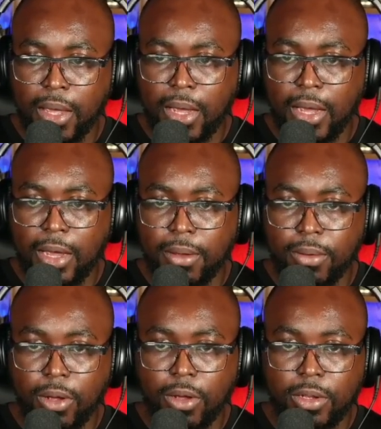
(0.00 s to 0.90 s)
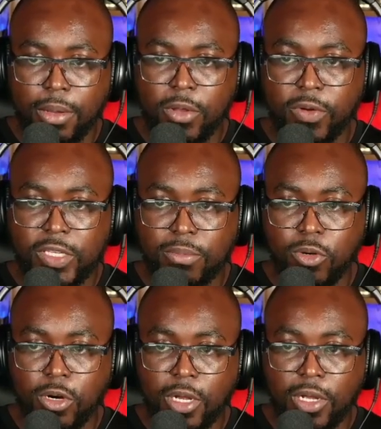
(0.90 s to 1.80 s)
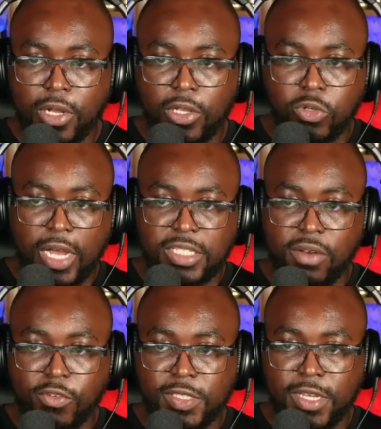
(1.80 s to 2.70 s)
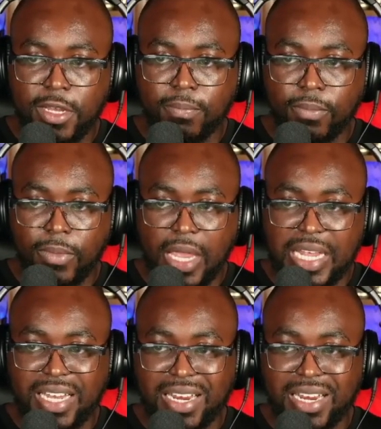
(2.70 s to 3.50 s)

uh, oh, let me read some more. 2014, it is